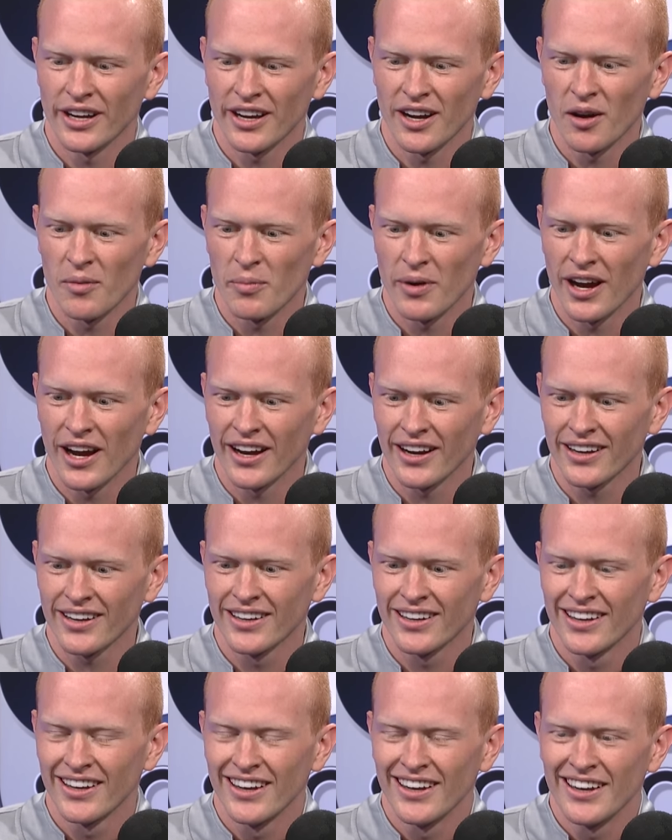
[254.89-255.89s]
got
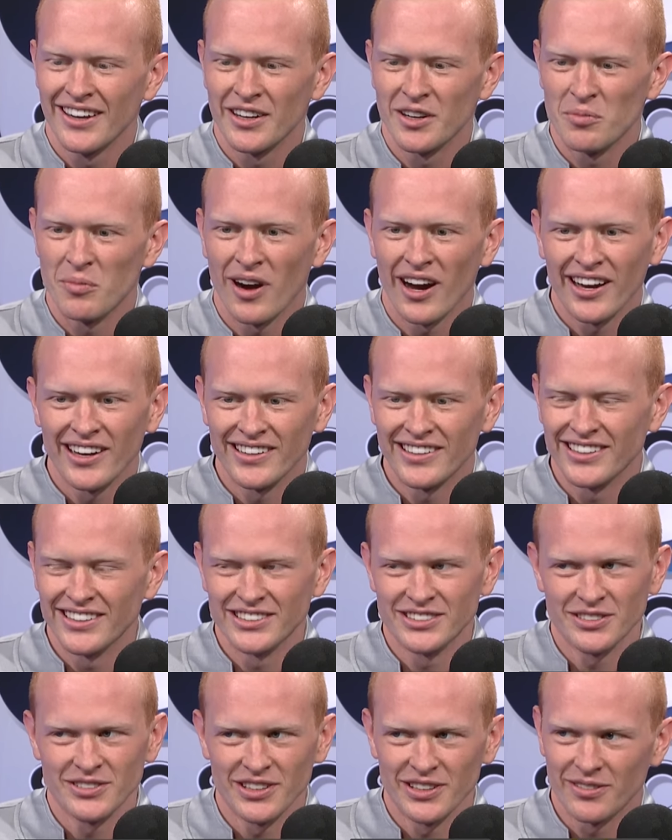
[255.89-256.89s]
back, your mind
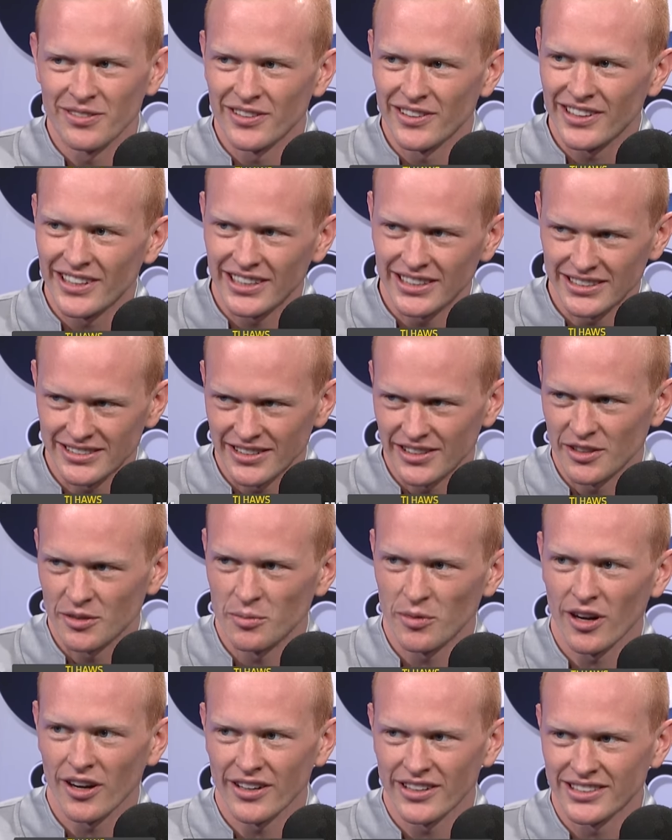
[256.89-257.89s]
tells you different things than your
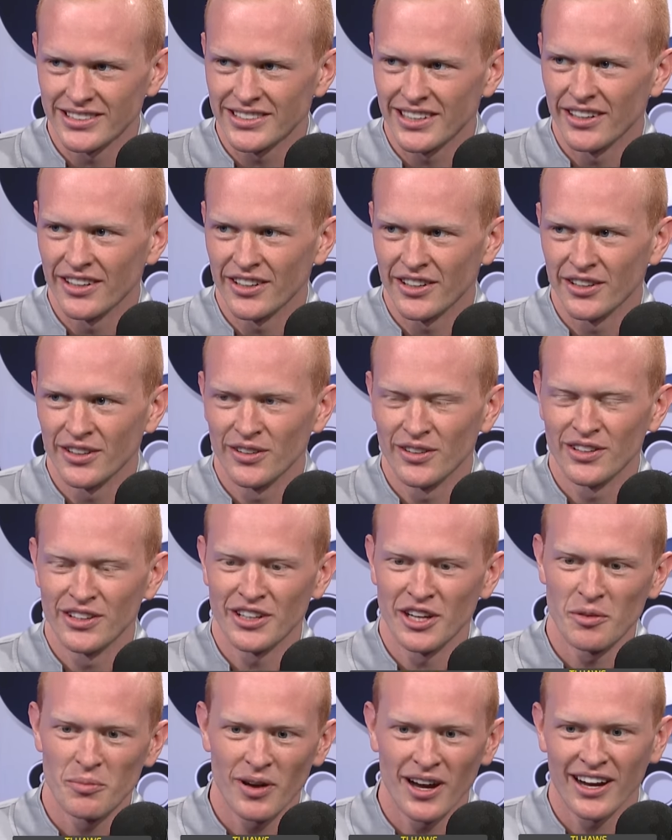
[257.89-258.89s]
body's telling you, and you
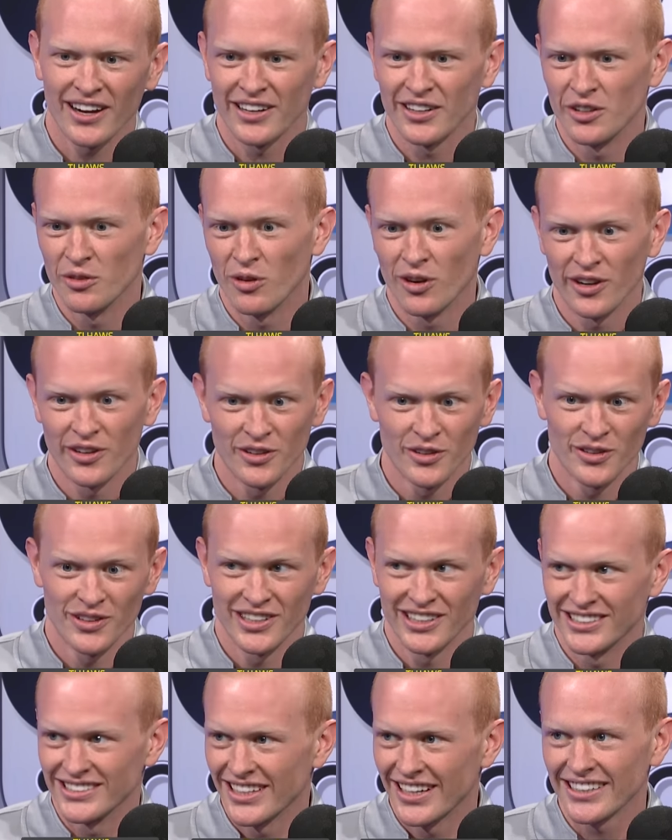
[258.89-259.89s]
get back and you want to do the
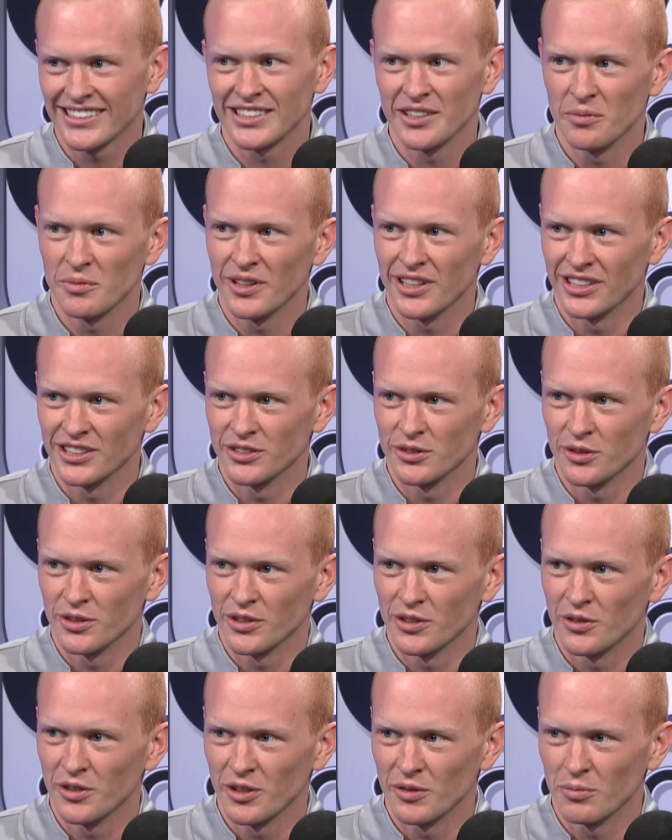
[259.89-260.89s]
exact same things you were
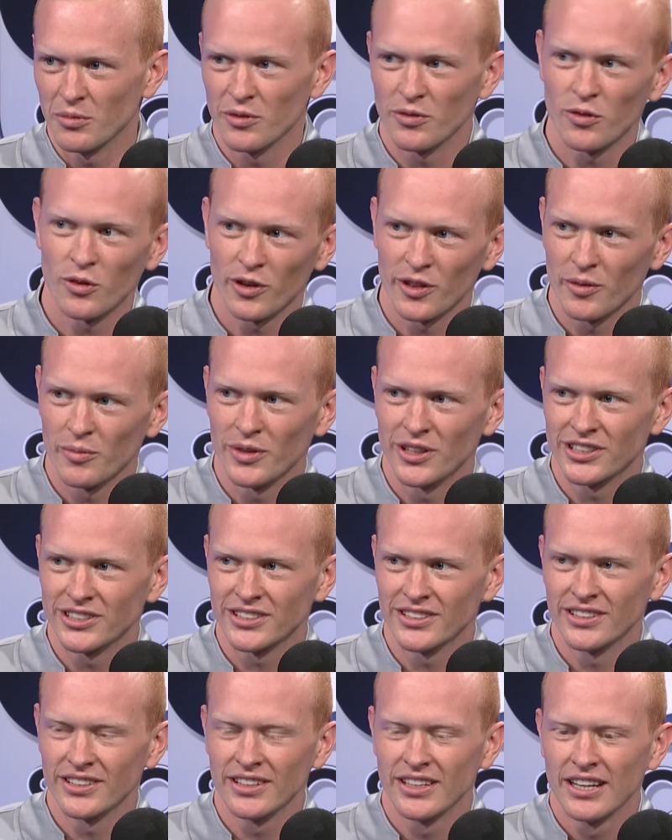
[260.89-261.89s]
doing before the
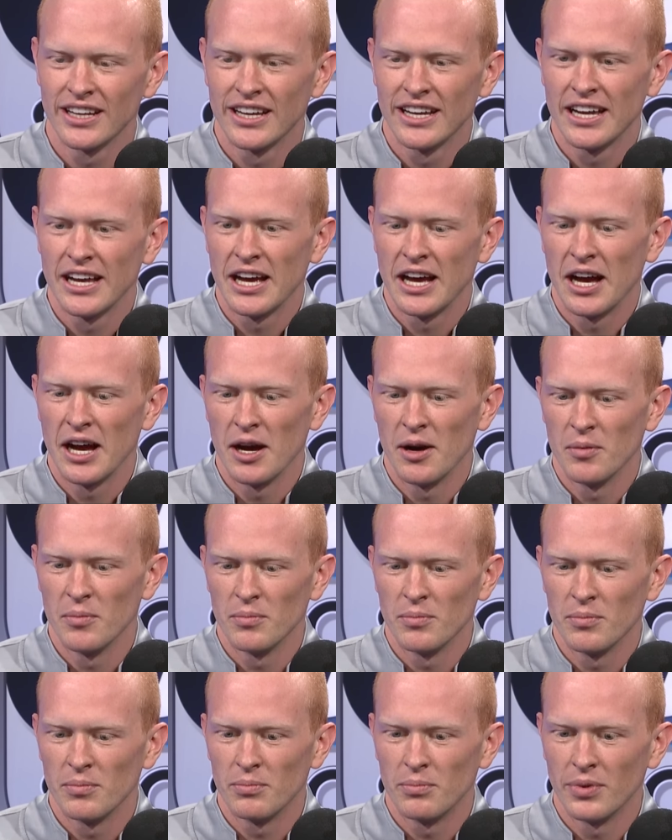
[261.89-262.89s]
mission,
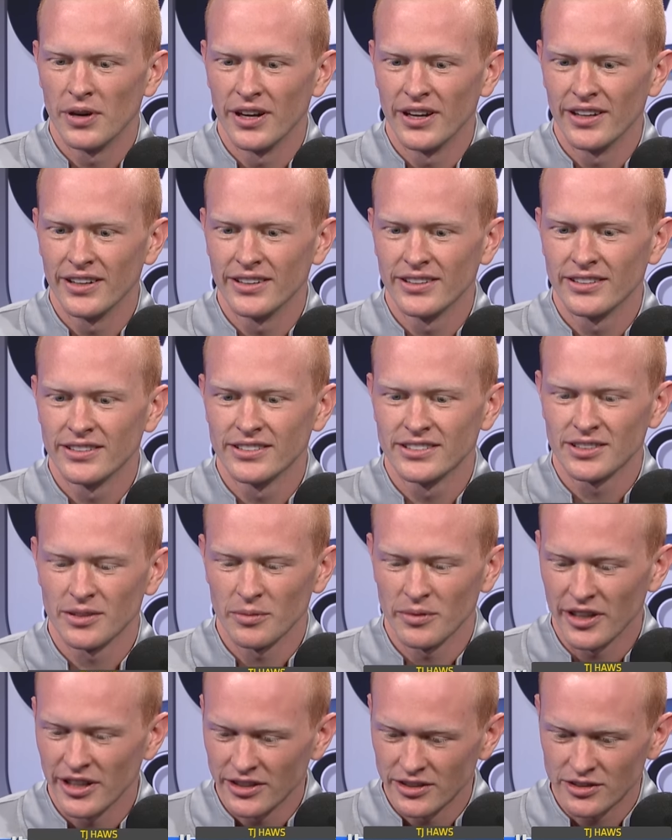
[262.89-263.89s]
um, but
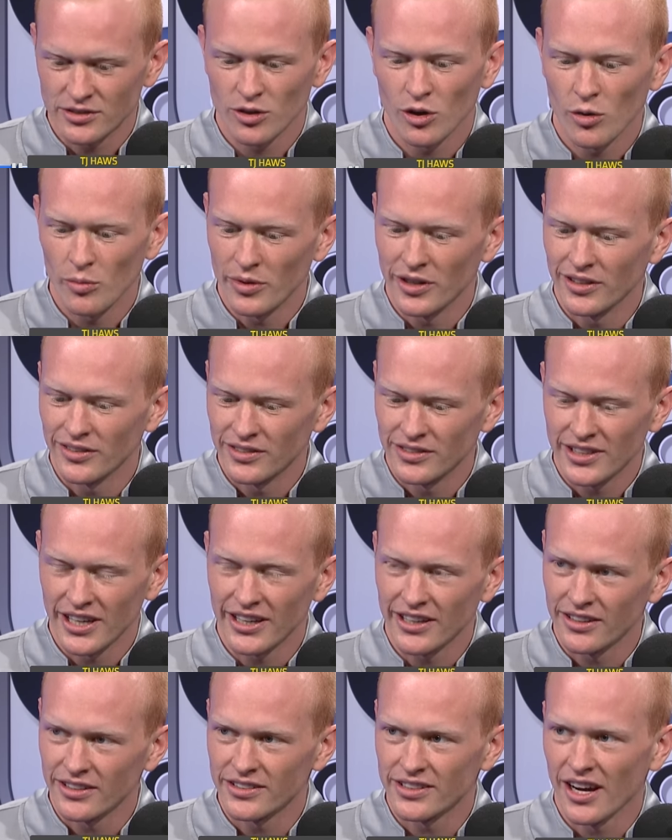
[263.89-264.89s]
some they just told me
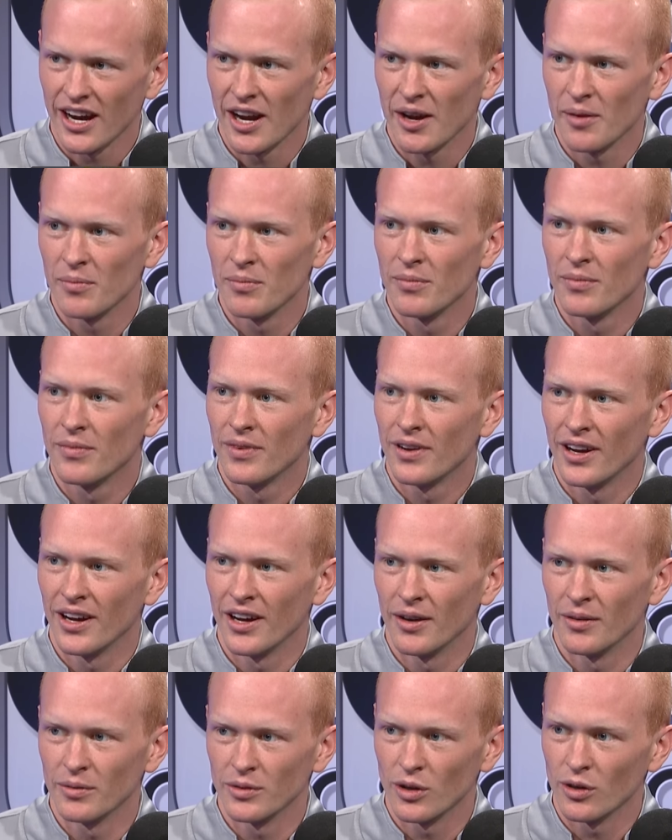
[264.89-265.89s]
take your time
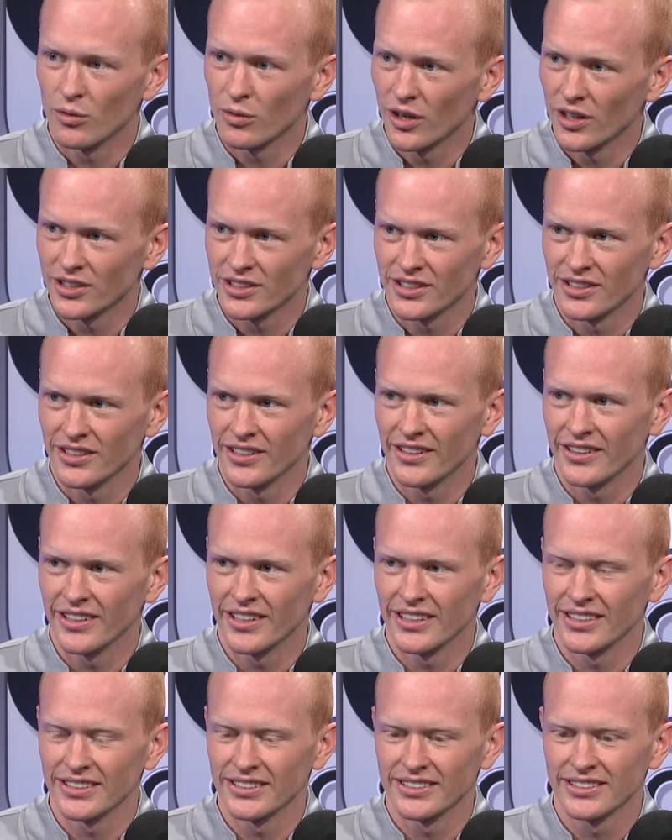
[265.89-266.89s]
um, don't rush into
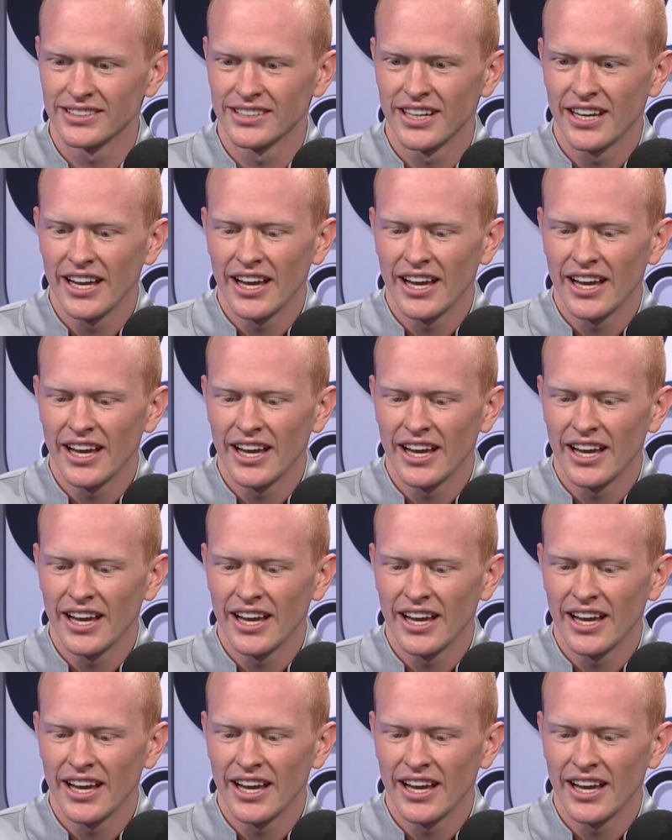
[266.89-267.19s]
things.